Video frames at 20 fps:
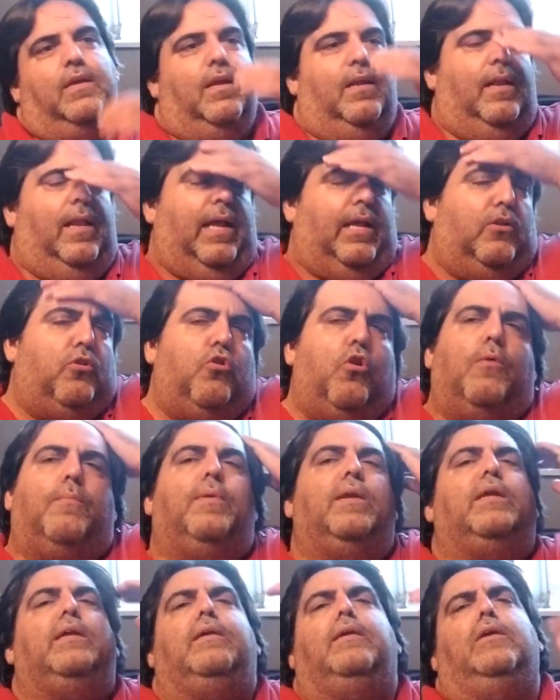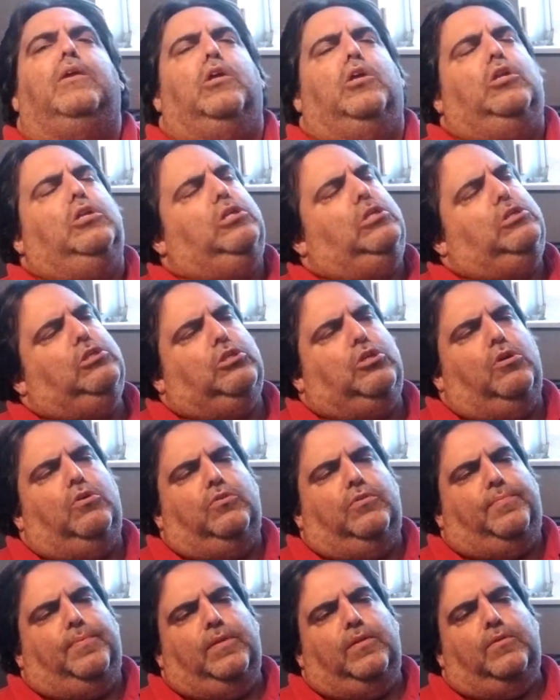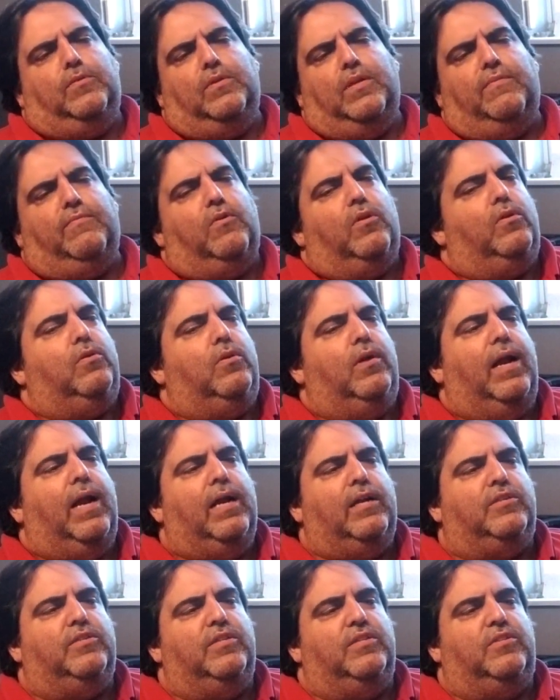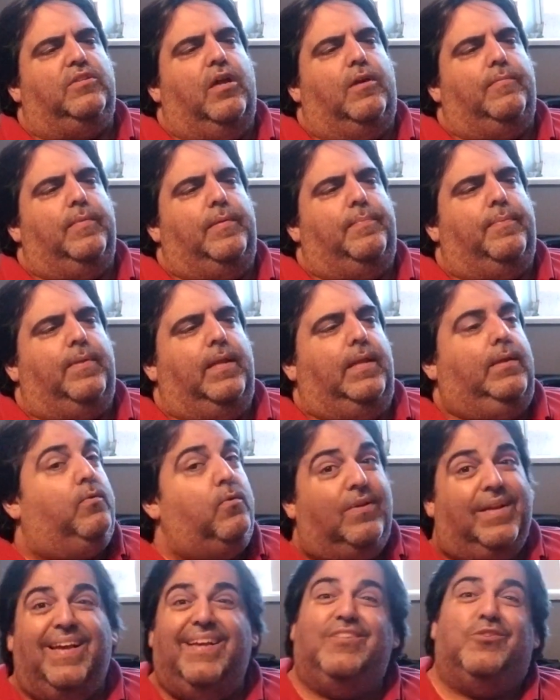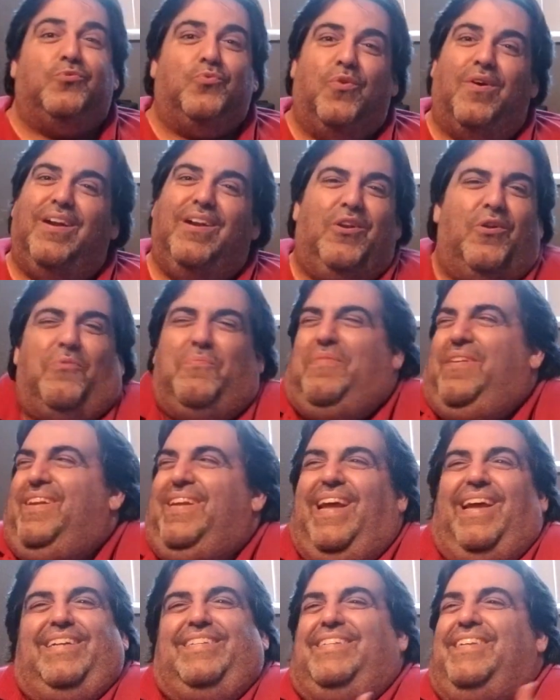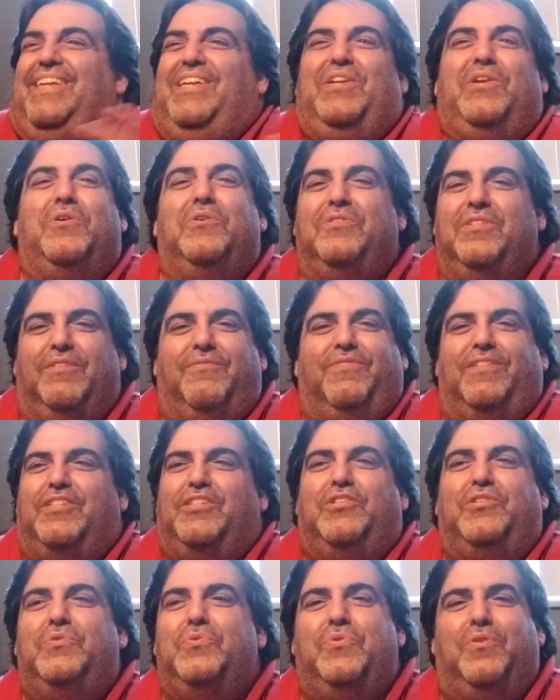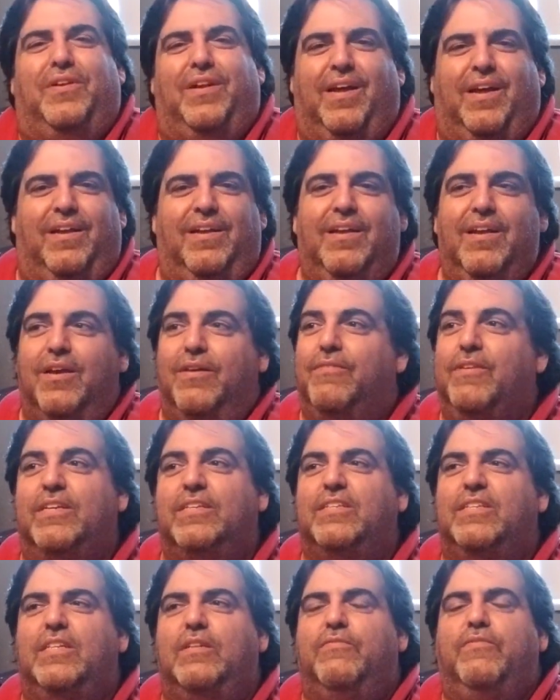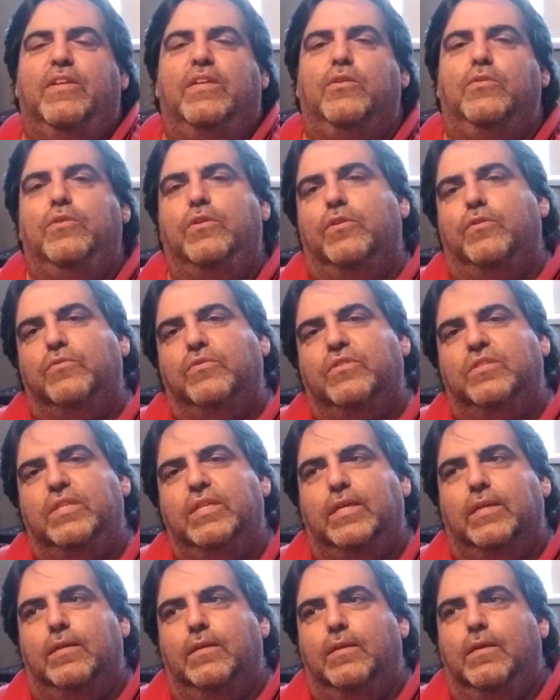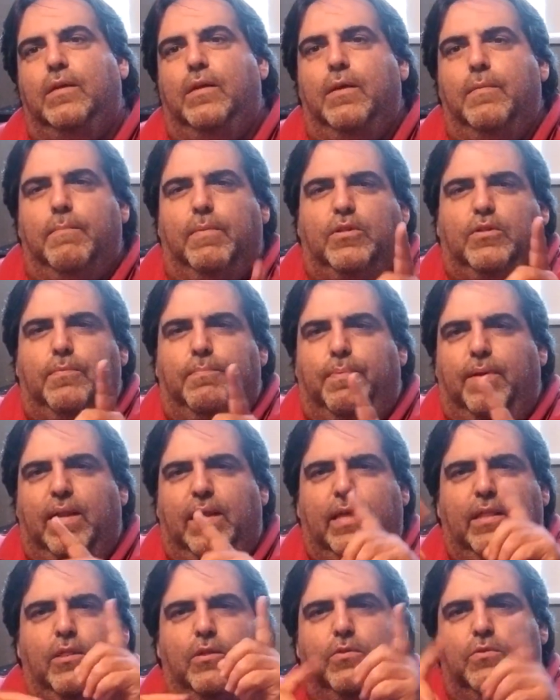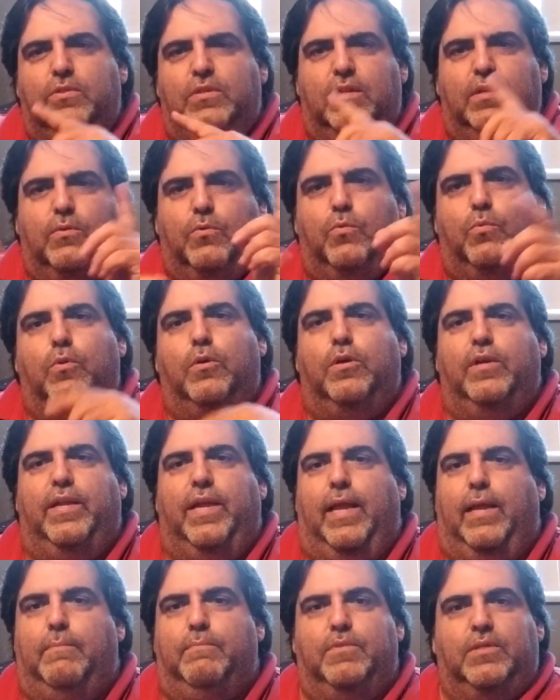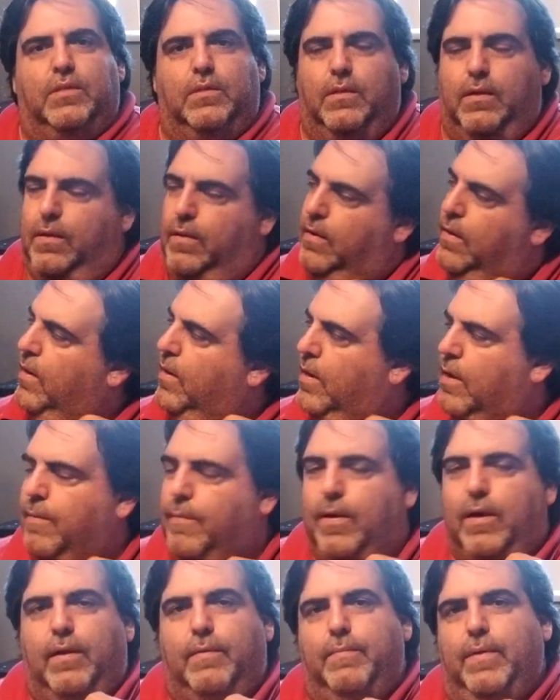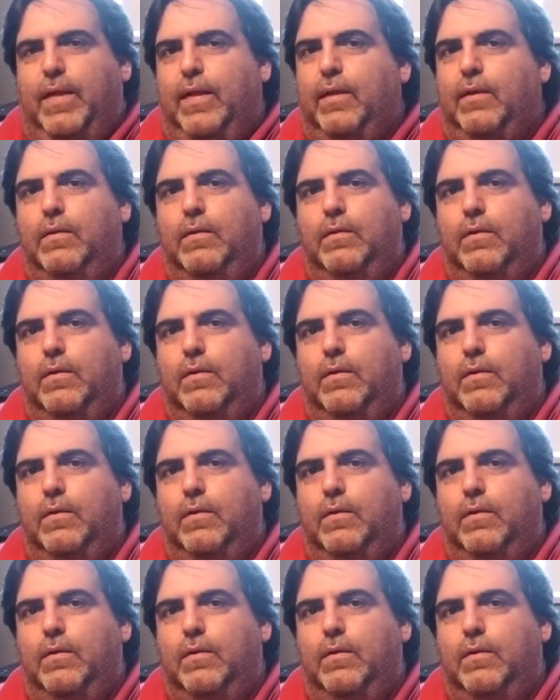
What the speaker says: Like Carlos Pineiro never actually saw me play. Well, guess what? Nobody actually knows if it's you or not, because in the video you don't see it, but you play those little word games. Come on, man.